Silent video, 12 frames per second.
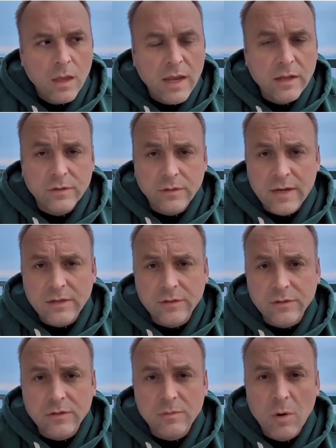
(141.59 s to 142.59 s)
it's
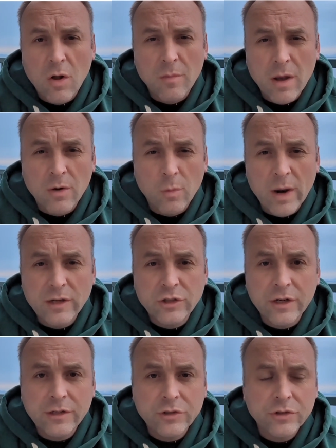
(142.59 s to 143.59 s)
a small amount of weight
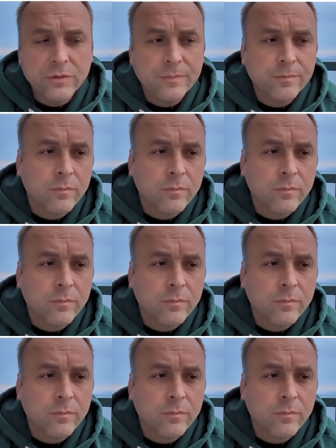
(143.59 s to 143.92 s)
change,